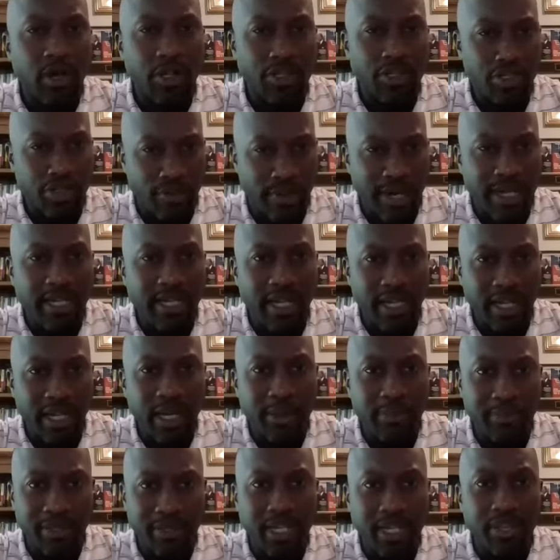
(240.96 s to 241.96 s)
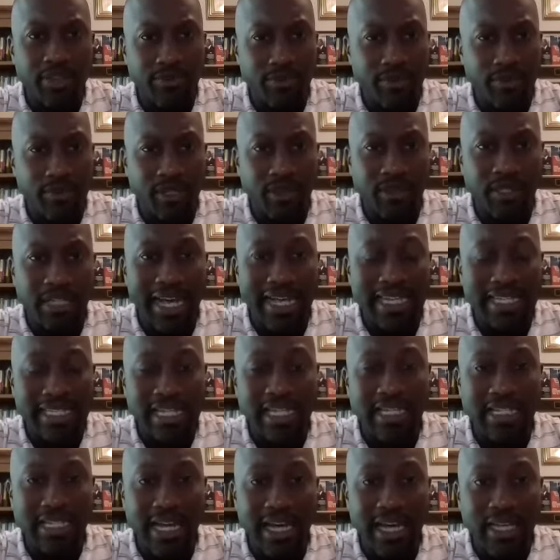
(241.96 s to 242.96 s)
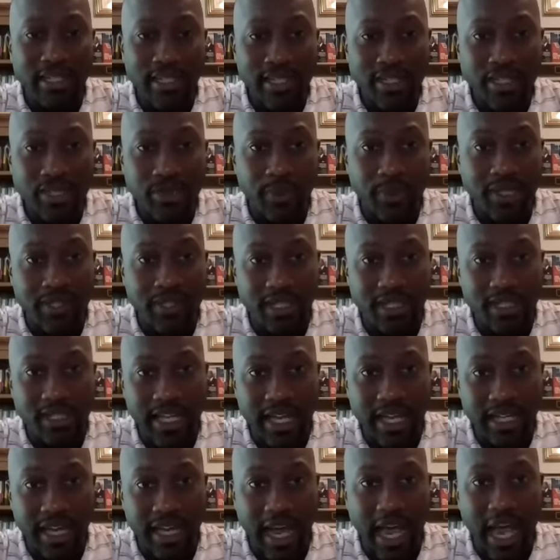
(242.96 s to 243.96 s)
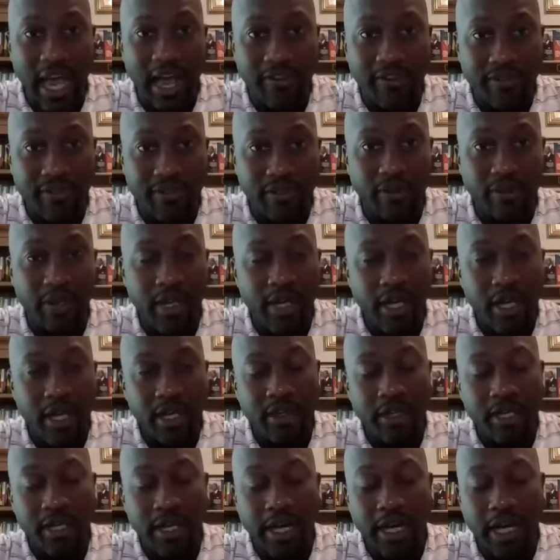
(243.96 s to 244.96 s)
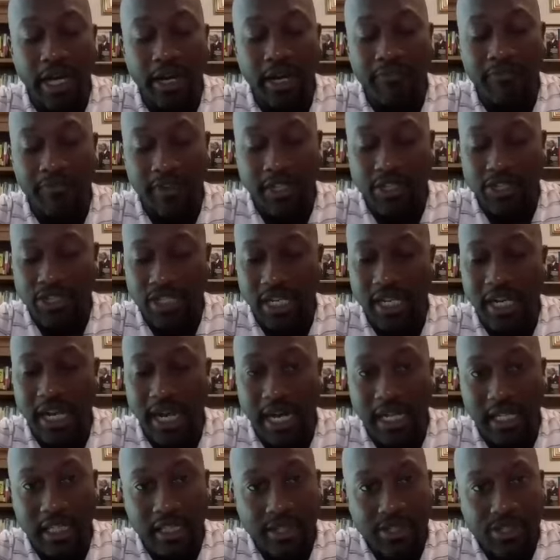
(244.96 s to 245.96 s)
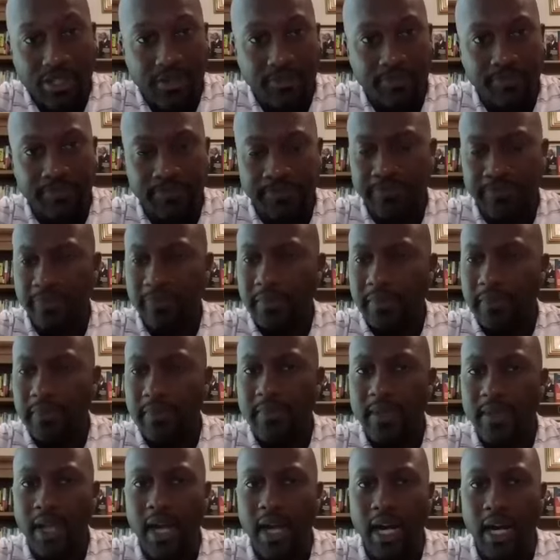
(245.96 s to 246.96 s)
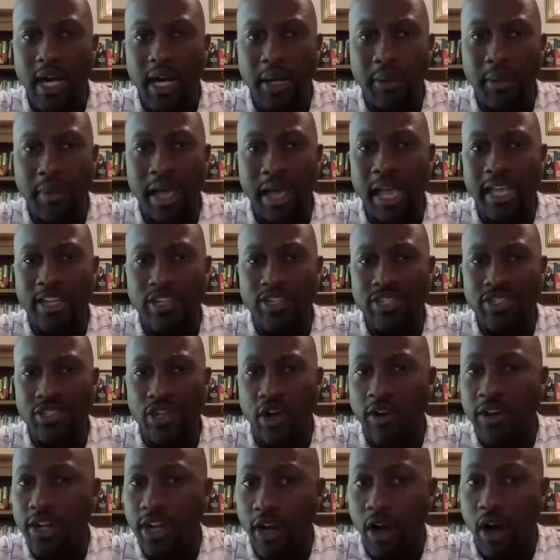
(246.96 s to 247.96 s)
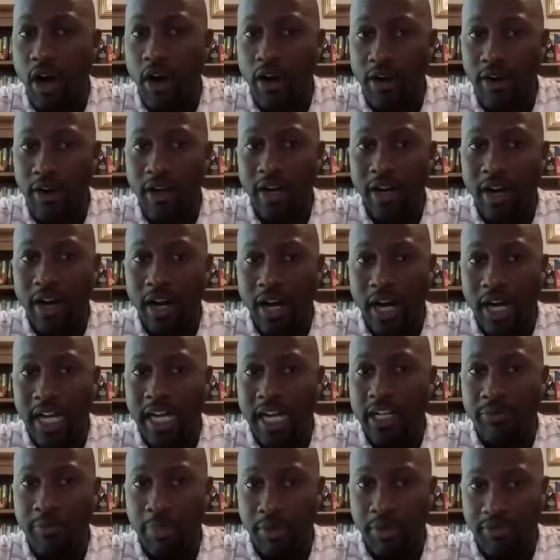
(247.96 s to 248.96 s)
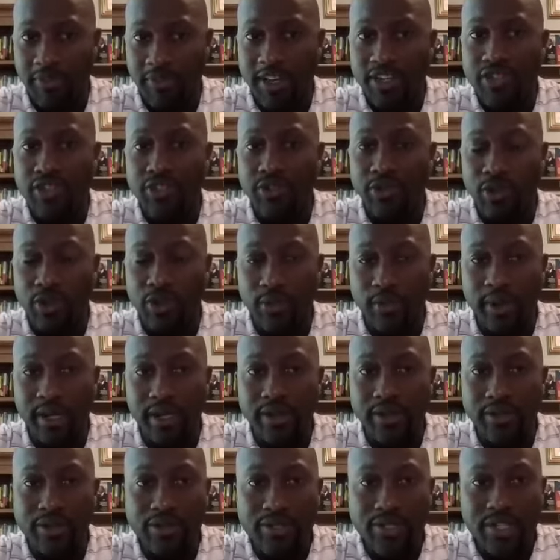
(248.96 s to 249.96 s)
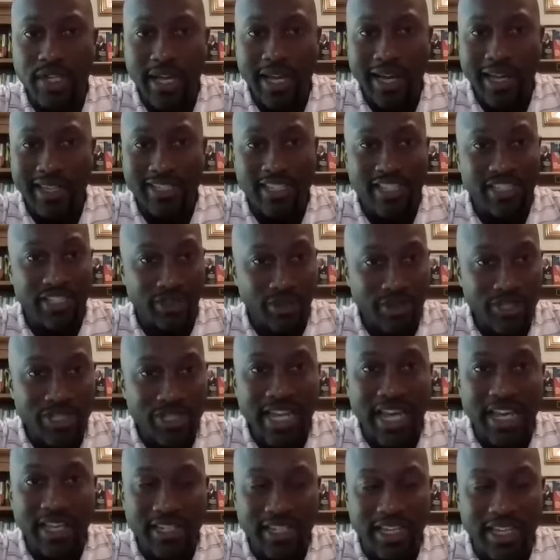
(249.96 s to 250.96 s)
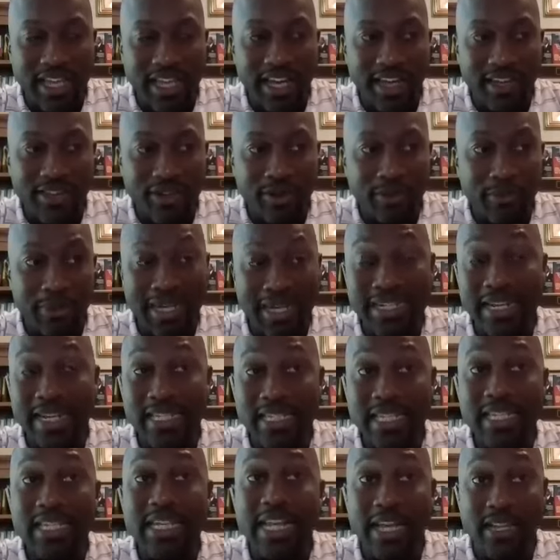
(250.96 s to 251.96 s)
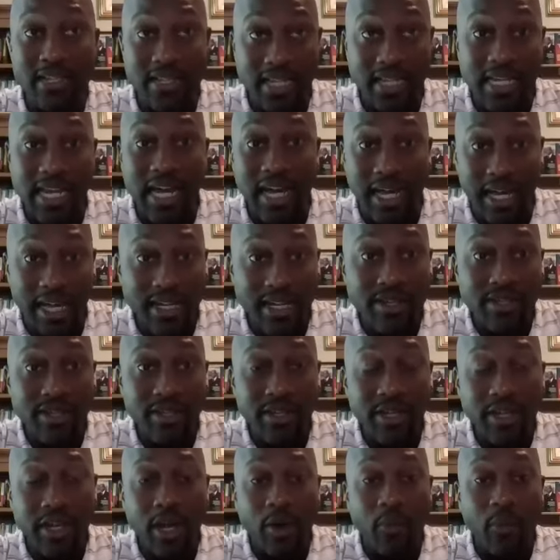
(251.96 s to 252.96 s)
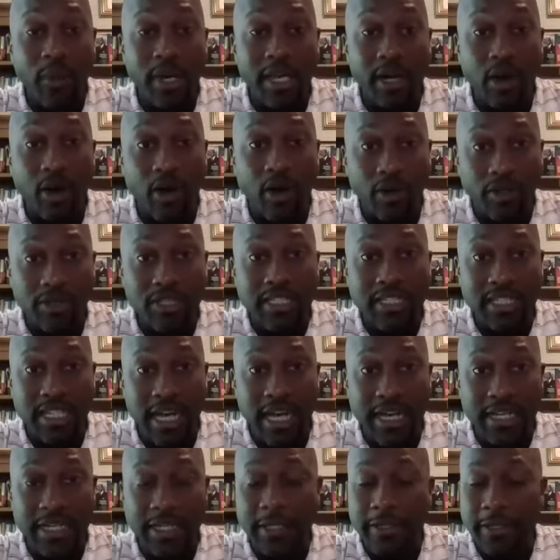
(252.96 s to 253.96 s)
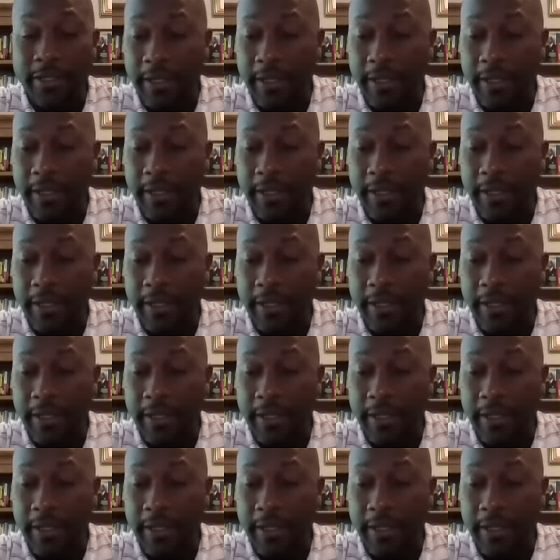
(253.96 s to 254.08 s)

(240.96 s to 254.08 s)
training company through the 1990s. We did that after finishing college. And starting our kind of professional careers, still stayed together. By 1999, we all decided